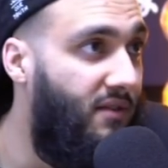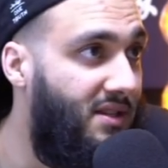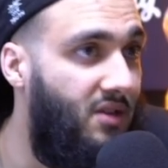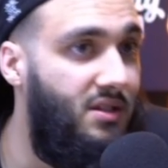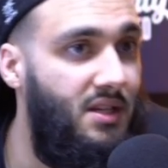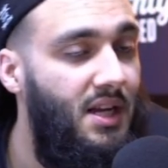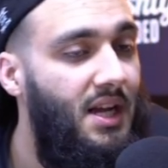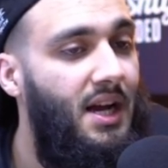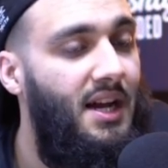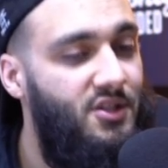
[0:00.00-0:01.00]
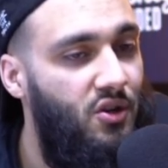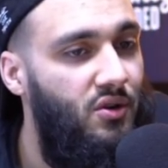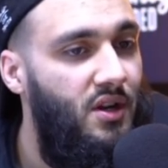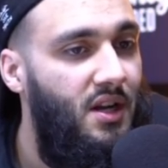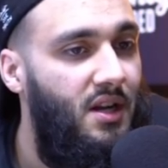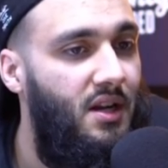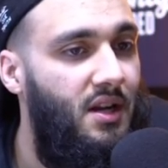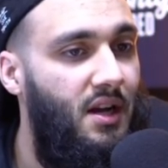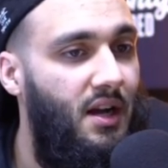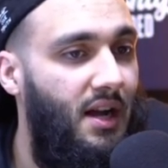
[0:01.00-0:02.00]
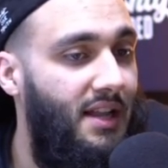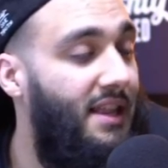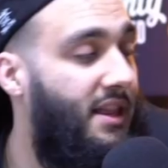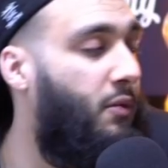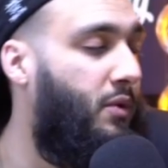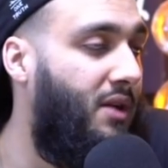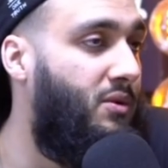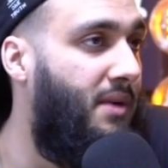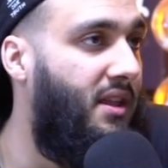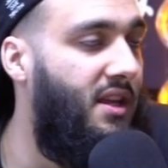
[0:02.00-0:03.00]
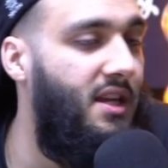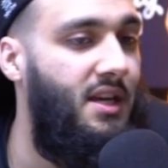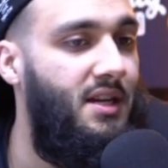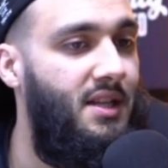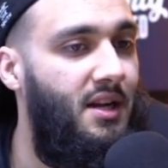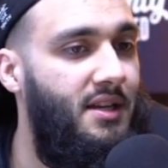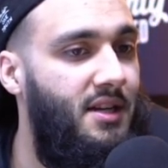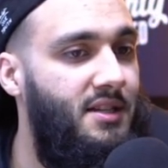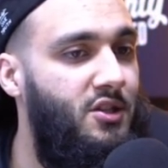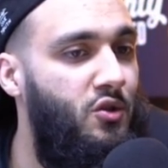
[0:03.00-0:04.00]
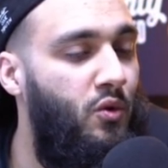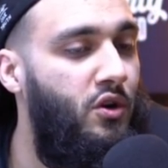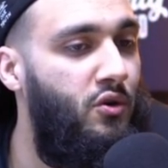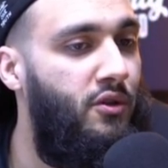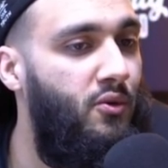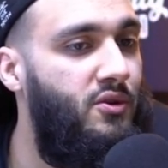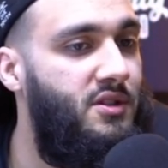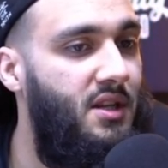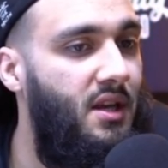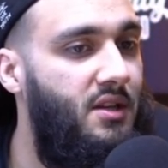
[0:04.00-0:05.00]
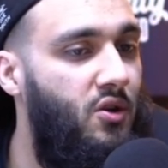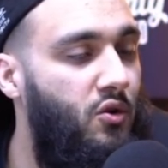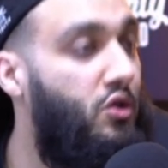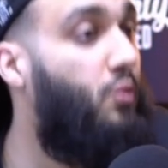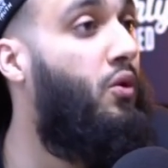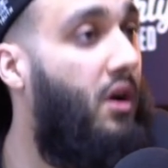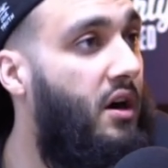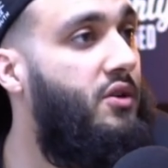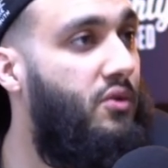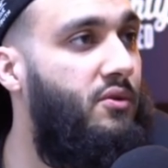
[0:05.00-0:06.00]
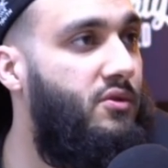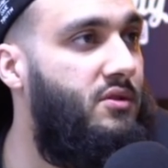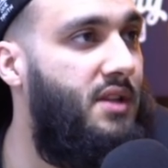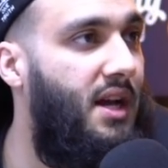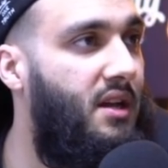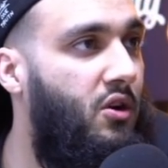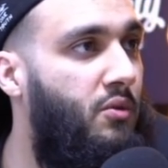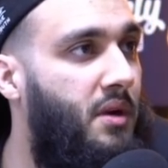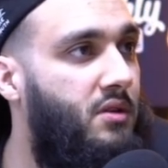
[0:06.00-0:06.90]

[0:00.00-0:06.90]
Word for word: 5 years down to, and so, and that was my thinking. And then I said to you, what are your thoughts on it? So what are your thoughts on that? The whole